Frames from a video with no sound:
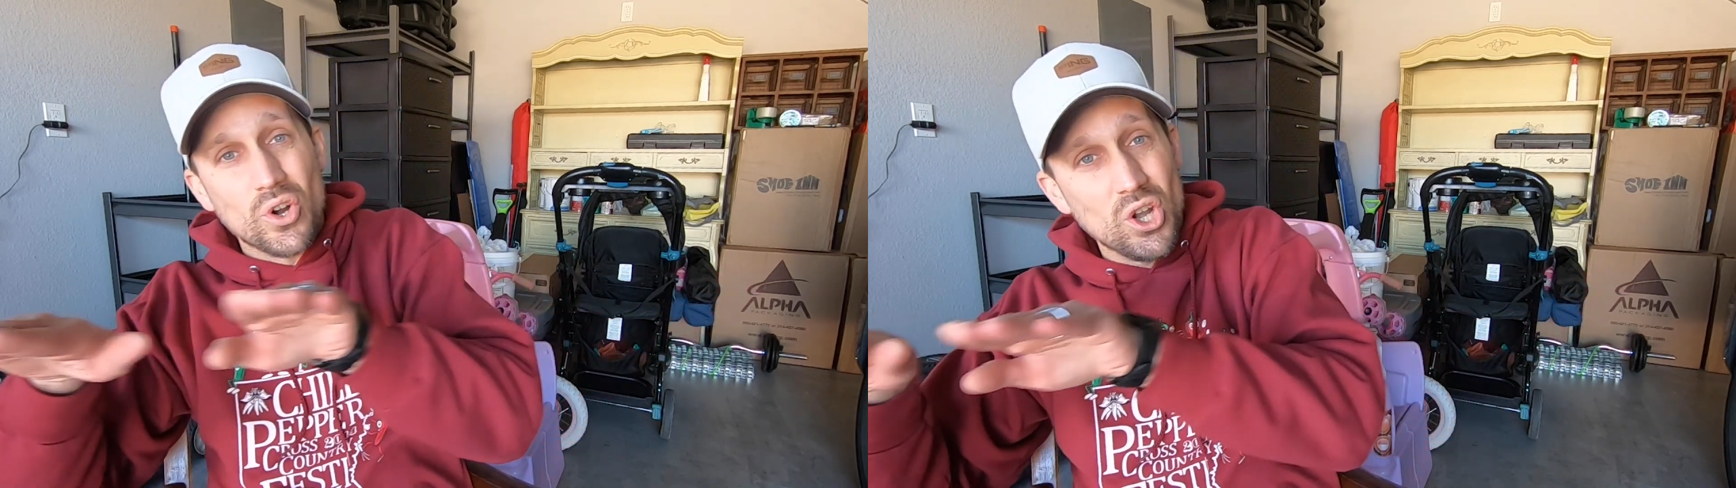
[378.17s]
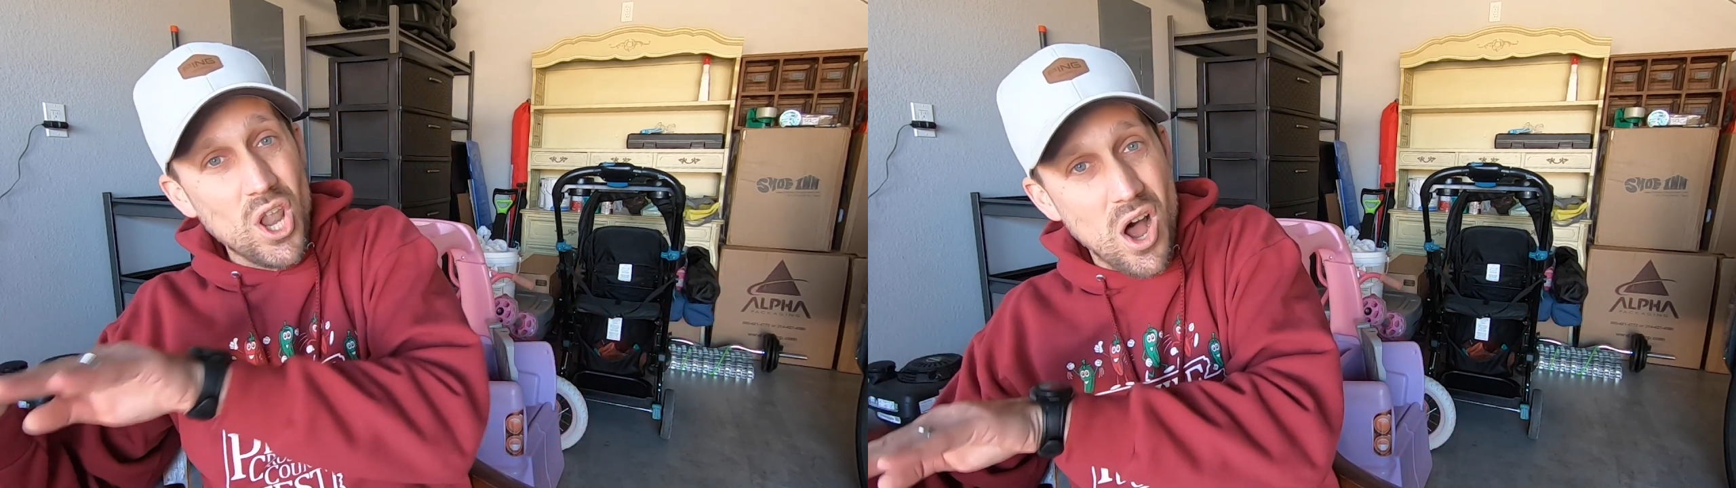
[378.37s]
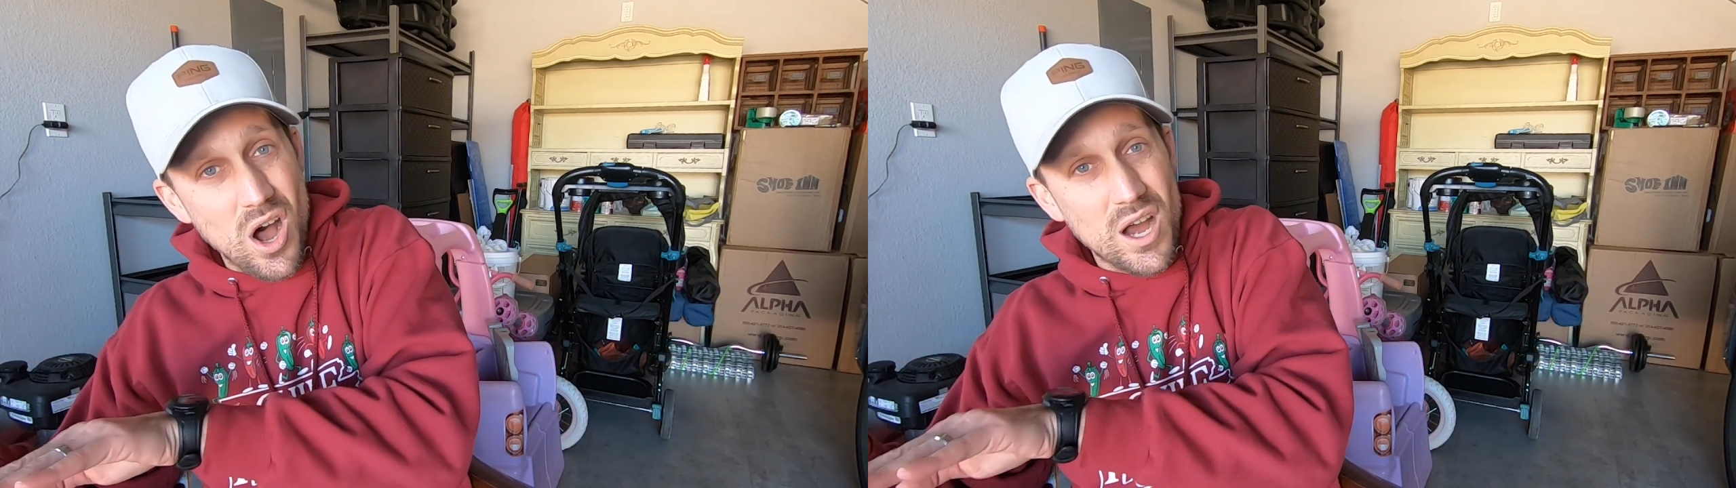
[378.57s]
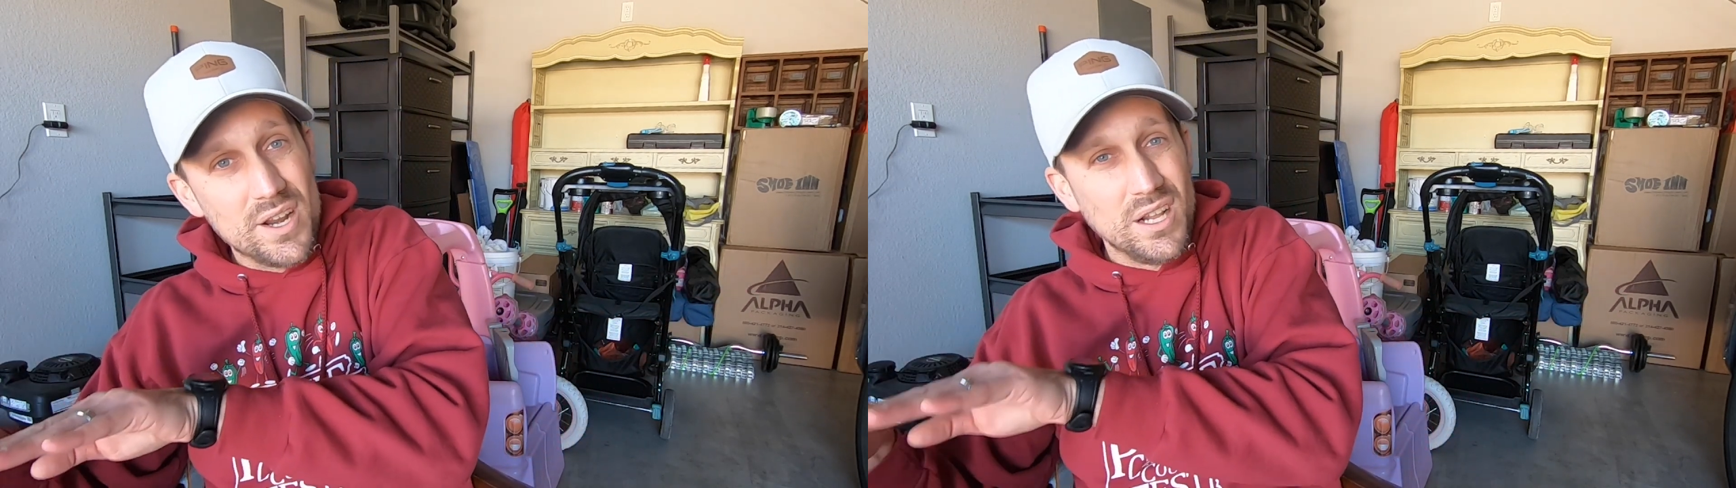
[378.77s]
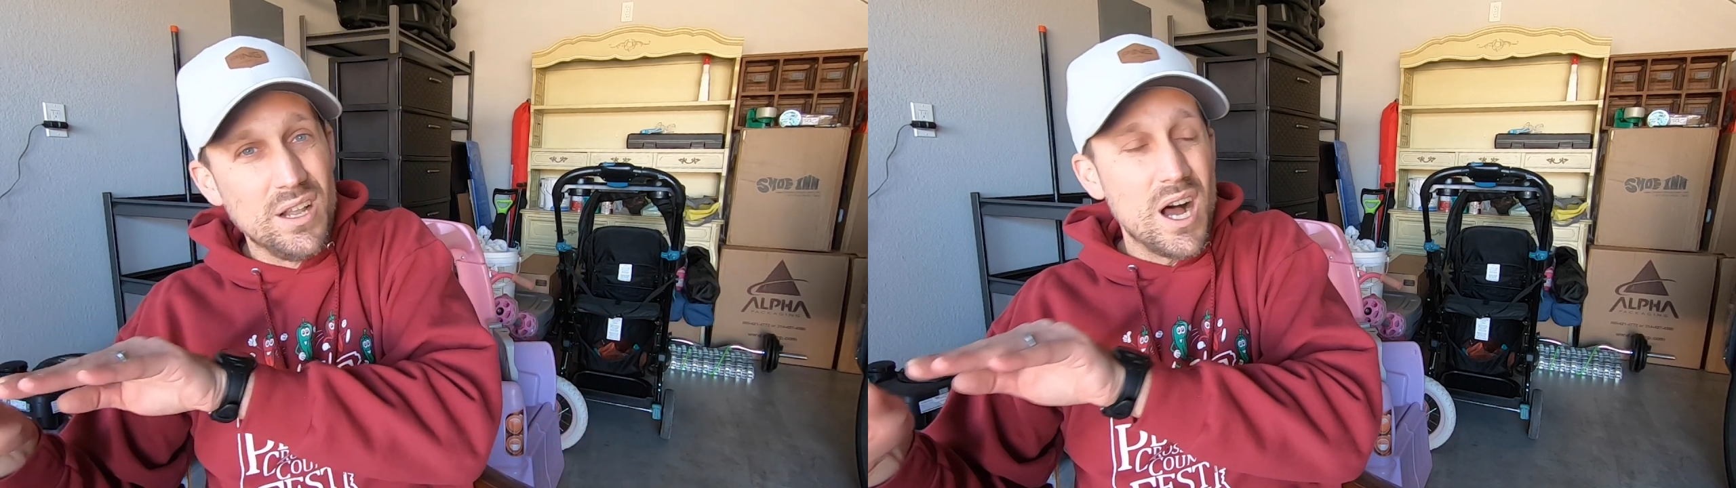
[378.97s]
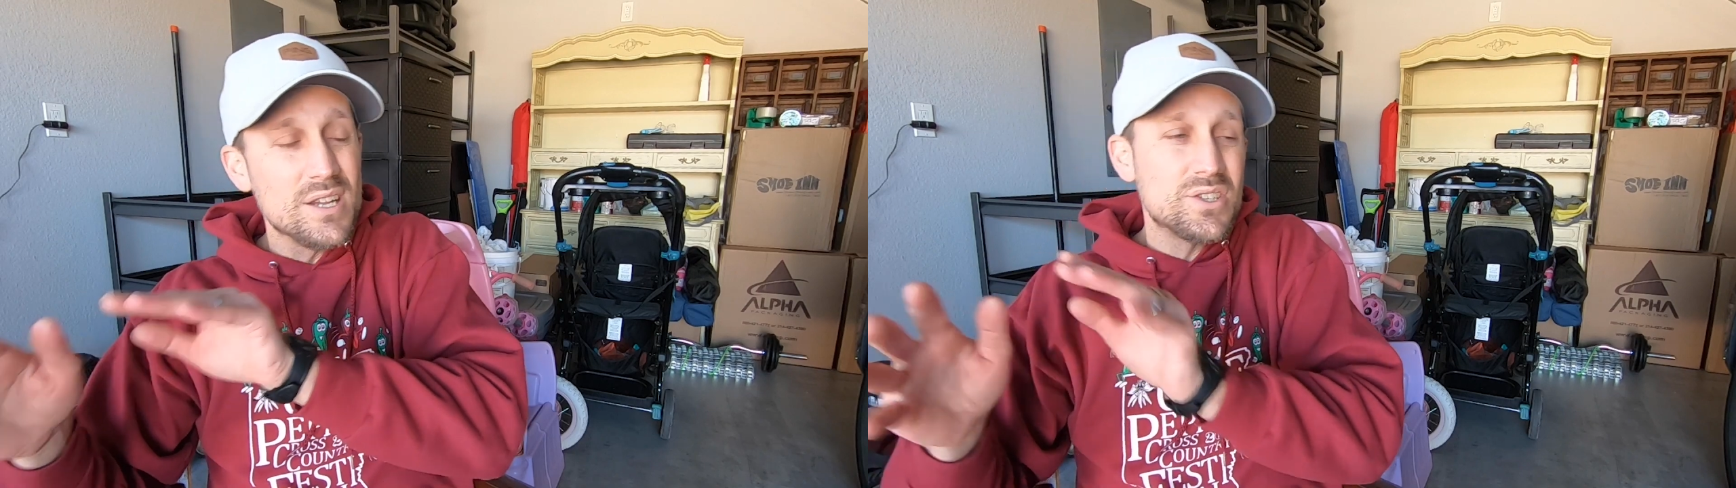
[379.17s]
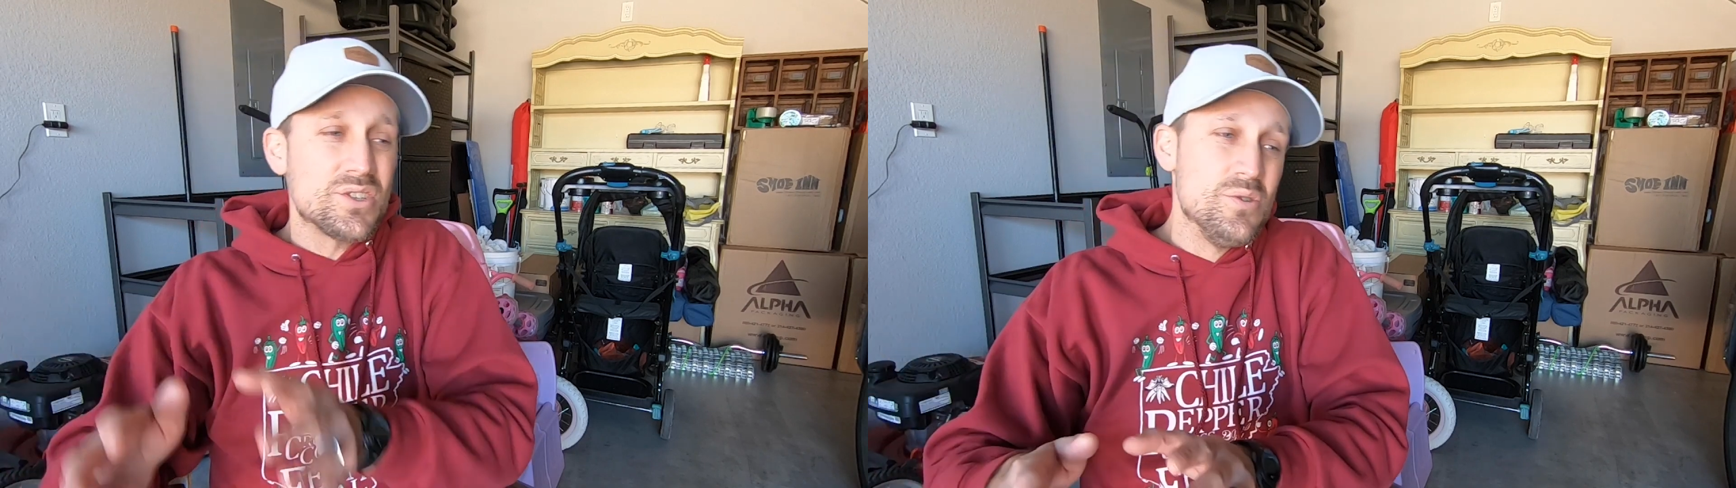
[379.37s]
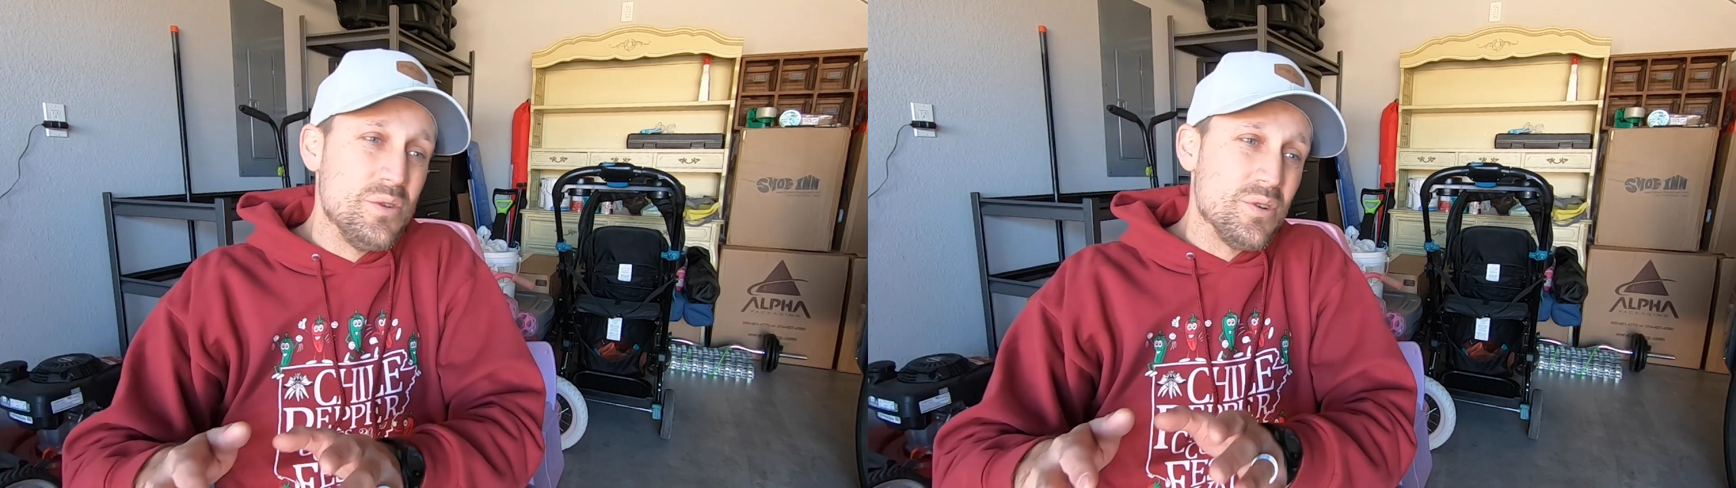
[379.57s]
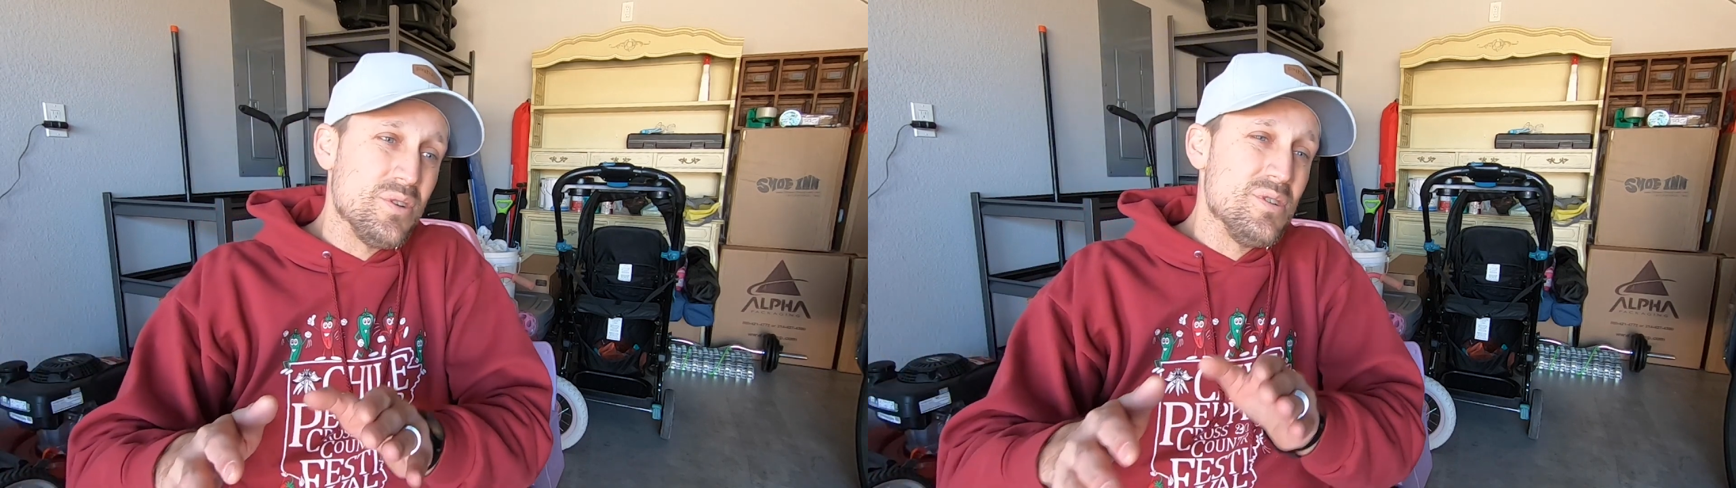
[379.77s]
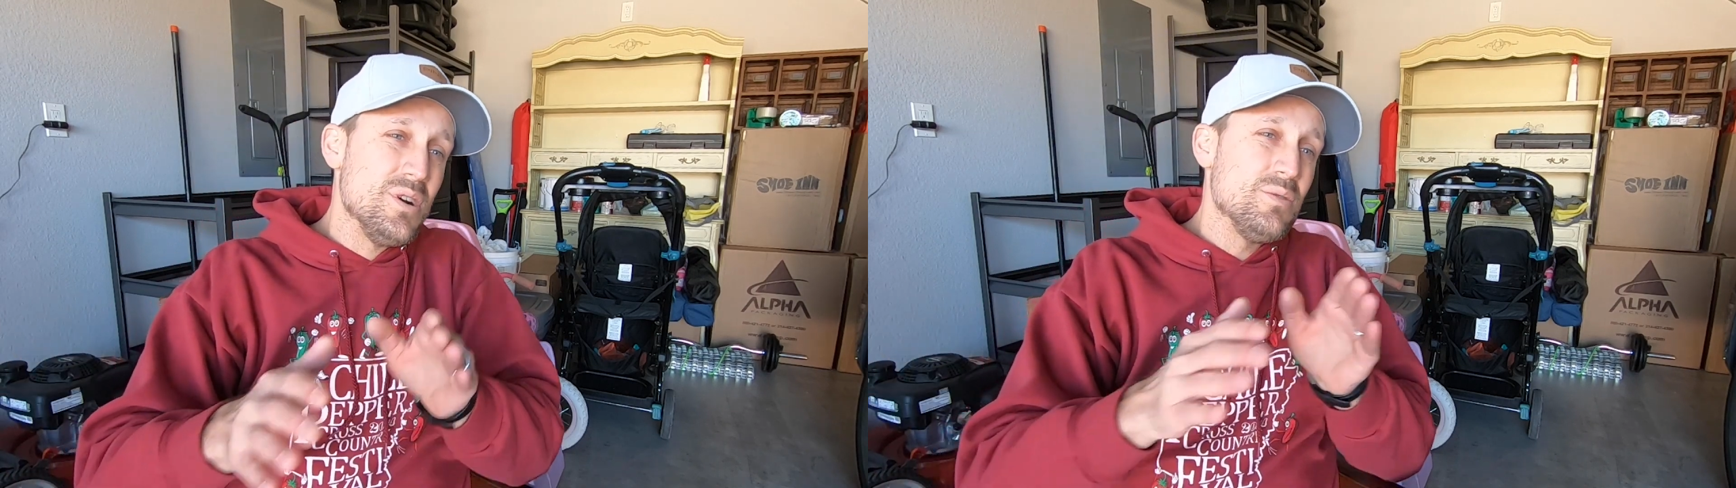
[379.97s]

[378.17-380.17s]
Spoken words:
lawn a lot sooner